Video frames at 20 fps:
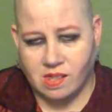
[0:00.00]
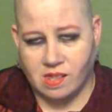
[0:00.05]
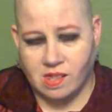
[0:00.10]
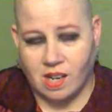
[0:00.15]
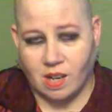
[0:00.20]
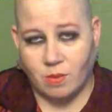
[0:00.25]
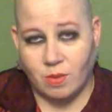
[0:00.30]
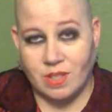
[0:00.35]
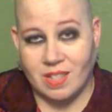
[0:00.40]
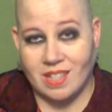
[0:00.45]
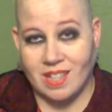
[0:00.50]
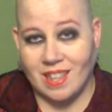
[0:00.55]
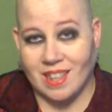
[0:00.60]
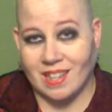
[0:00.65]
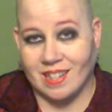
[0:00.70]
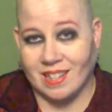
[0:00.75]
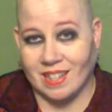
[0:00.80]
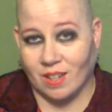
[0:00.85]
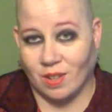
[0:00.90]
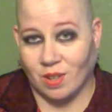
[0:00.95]
I would say the
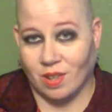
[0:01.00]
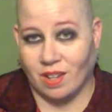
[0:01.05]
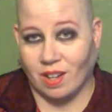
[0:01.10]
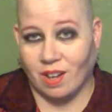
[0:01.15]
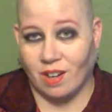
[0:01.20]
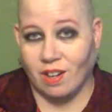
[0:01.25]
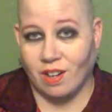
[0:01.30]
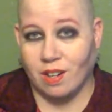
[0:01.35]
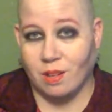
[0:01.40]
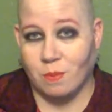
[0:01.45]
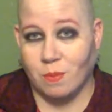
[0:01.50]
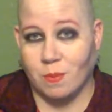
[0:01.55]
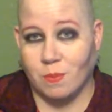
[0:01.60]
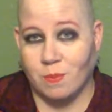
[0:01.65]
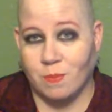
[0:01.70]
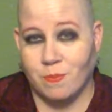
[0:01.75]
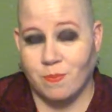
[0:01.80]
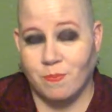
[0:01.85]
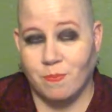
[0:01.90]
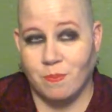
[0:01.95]
death card,
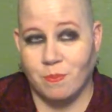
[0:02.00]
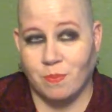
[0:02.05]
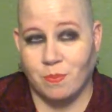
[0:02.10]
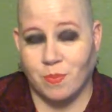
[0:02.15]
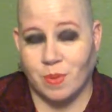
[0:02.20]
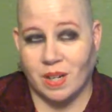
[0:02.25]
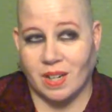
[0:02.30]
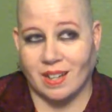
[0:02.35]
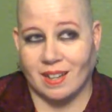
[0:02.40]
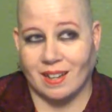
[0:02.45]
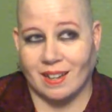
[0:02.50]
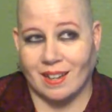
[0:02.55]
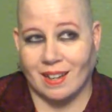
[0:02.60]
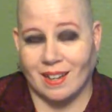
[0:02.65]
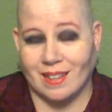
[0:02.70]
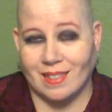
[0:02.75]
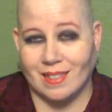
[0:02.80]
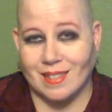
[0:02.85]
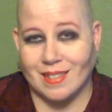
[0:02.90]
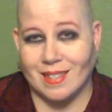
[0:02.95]
but
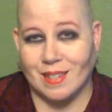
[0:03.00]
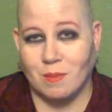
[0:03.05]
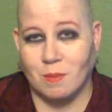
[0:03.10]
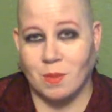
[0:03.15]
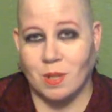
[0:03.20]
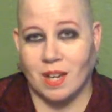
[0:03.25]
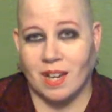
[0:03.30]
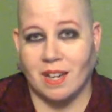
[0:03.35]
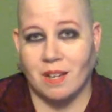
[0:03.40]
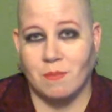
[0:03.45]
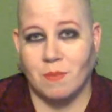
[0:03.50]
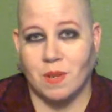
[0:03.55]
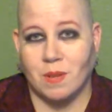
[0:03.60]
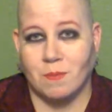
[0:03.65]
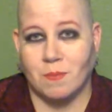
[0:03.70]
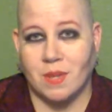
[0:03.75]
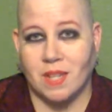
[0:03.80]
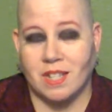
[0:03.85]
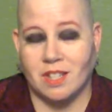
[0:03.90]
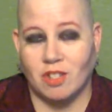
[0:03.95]
at the same time, it
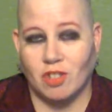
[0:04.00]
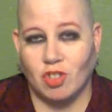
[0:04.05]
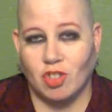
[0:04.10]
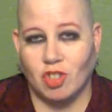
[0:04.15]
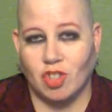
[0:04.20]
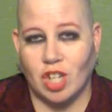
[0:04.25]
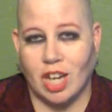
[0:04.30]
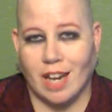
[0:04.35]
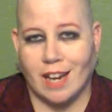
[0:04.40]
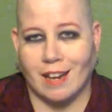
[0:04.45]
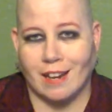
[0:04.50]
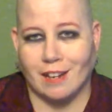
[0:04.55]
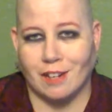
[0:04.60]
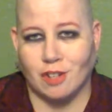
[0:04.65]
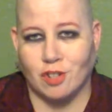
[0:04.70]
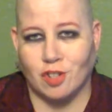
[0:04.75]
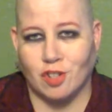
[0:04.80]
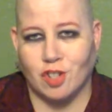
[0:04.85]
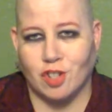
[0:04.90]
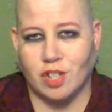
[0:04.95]
means
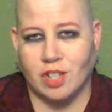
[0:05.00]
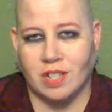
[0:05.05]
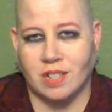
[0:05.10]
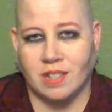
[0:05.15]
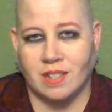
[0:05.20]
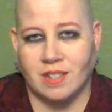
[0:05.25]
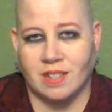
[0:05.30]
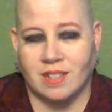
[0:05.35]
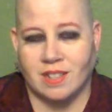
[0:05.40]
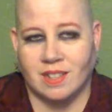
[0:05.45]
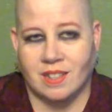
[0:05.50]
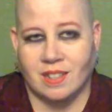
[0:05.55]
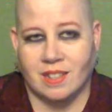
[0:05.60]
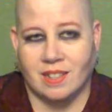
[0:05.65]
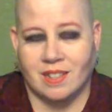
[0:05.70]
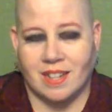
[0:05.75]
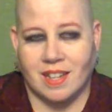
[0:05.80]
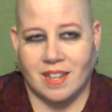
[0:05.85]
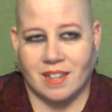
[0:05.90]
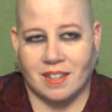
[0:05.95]
change.
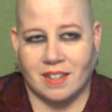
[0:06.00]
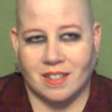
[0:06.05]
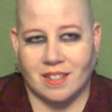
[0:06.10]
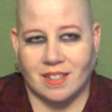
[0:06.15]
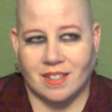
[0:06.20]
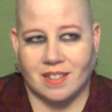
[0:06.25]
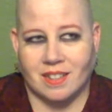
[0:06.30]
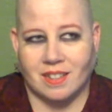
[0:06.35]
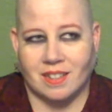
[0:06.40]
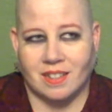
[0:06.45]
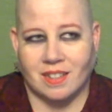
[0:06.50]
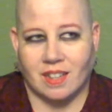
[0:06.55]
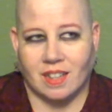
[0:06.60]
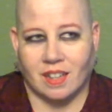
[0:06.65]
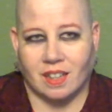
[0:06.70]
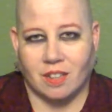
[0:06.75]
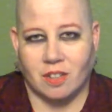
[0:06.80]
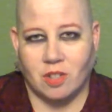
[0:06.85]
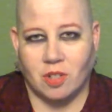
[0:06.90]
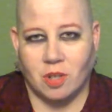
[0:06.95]
And I
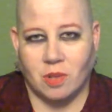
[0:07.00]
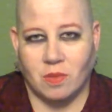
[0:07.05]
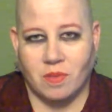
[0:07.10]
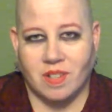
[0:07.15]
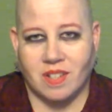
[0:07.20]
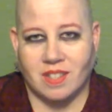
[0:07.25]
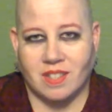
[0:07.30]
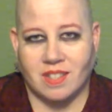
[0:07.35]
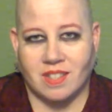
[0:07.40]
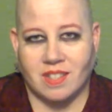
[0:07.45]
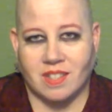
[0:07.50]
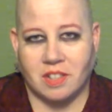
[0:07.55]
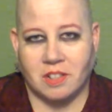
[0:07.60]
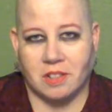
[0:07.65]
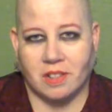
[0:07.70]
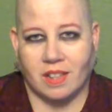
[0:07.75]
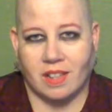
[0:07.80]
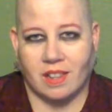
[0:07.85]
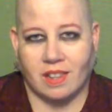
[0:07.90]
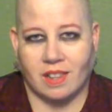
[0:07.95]
don't
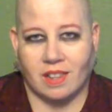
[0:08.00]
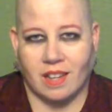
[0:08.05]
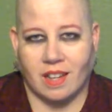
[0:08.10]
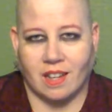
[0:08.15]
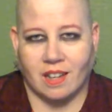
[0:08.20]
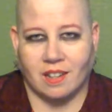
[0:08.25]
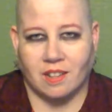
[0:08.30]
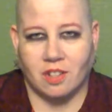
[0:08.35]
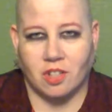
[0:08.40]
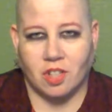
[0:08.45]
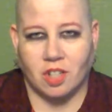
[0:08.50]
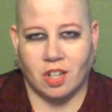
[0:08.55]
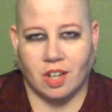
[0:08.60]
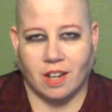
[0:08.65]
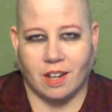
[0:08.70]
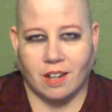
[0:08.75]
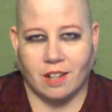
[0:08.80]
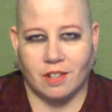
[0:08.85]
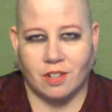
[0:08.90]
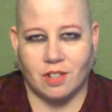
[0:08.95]
necessarily like
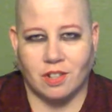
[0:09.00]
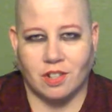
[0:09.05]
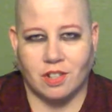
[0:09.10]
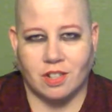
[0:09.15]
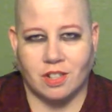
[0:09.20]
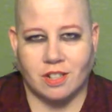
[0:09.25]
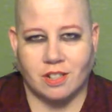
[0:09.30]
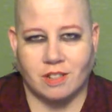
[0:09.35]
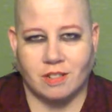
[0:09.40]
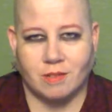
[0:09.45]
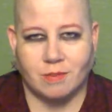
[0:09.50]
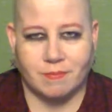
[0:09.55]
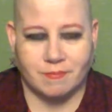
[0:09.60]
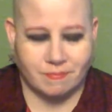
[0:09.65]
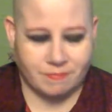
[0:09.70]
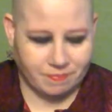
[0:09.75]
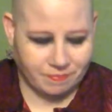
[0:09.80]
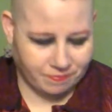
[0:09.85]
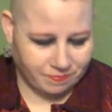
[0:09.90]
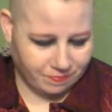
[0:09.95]
change.
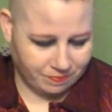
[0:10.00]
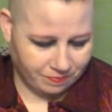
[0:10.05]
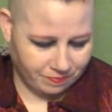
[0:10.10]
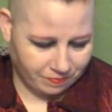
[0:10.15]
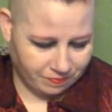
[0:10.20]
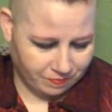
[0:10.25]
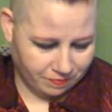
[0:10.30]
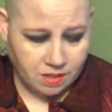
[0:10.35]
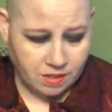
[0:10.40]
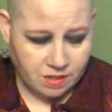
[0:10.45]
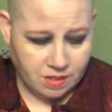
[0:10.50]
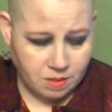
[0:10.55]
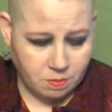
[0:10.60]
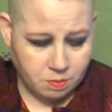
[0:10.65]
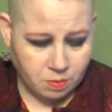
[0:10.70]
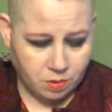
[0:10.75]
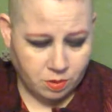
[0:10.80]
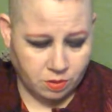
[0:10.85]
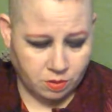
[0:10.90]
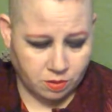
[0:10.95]

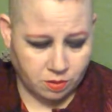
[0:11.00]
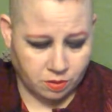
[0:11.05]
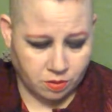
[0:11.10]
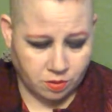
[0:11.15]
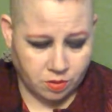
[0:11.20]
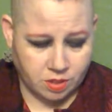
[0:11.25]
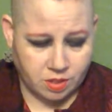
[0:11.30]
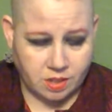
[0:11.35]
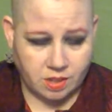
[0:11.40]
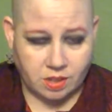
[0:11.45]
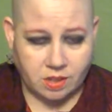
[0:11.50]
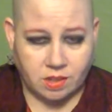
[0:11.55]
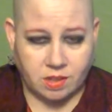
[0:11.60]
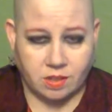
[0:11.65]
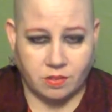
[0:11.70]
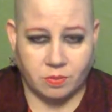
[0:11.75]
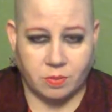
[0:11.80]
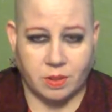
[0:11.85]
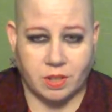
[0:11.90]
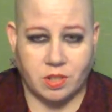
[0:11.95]
Symbol or sigil
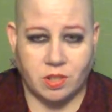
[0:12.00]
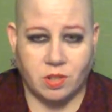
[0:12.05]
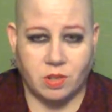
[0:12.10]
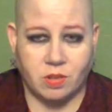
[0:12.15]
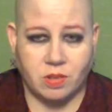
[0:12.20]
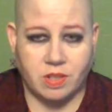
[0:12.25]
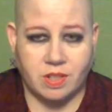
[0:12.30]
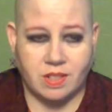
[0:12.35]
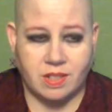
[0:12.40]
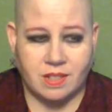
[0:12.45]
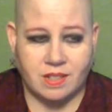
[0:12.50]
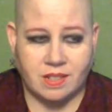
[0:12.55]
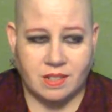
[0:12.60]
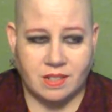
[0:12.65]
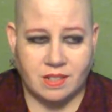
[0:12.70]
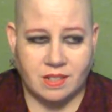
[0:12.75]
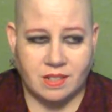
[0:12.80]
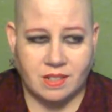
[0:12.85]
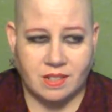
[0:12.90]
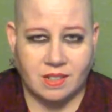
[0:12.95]
of my choice.
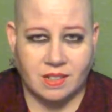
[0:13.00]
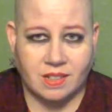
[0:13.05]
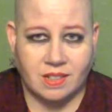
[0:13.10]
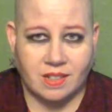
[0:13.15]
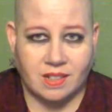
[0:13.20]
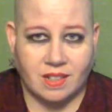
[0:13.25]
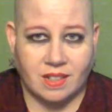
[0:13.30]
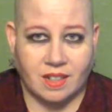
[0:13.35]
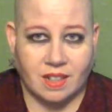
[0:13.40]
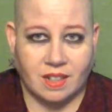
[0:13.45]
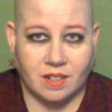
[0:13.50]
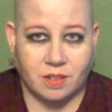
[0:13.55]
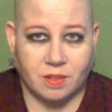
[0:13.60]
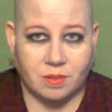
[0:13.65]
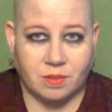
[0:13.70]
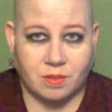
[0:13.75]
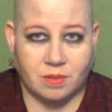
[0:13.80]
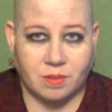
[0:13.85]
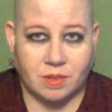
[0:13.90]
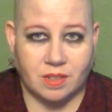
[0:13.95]
I don't
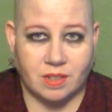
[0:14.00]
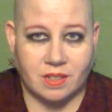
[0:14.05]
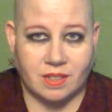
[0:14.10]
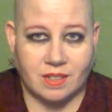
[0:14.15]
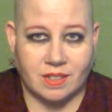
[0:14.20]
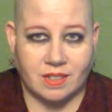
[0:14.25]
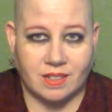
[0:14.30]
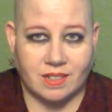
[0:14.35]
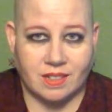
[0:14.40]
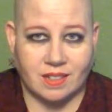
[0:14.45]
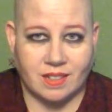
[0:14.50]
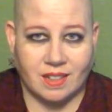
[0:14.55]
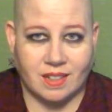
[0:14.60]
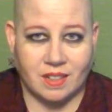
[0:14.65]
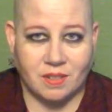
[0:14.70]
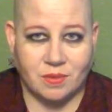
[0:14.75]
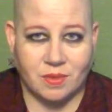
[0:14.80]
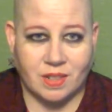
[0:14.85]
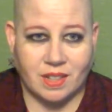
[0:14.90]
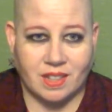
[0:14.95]
really
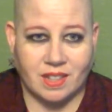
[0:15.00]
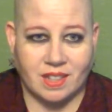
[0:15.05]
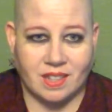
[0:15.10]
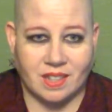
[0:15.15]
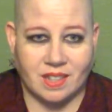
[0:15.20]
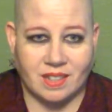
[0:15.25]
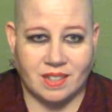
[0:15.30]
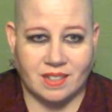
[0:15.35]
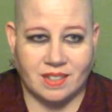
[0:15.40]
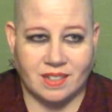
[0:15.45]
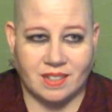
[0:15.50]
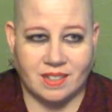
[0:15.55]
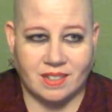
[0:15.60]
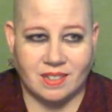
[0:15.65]
have anything.